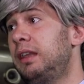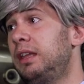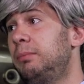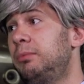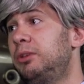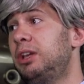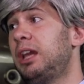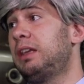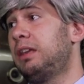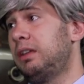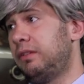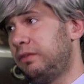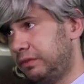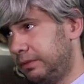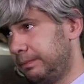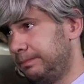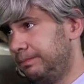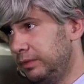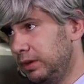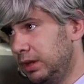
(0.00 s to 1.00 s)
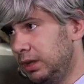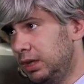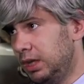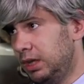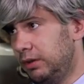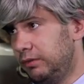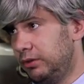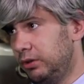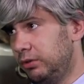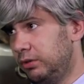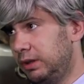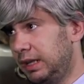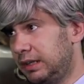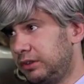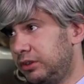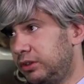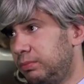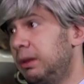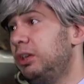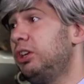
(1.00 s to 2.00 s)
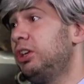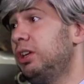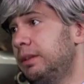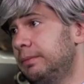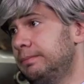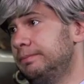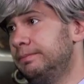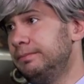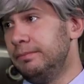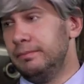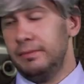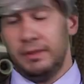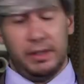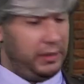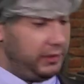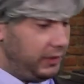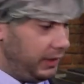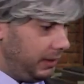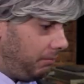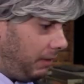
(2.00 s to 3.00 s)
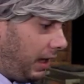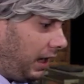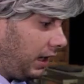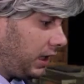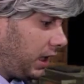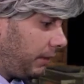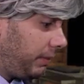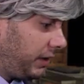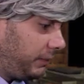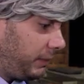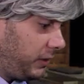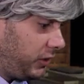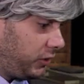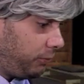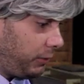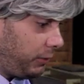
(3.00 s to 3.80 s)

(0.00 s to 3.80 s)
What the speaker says: and the objective of your next mission. See, Mug Club has been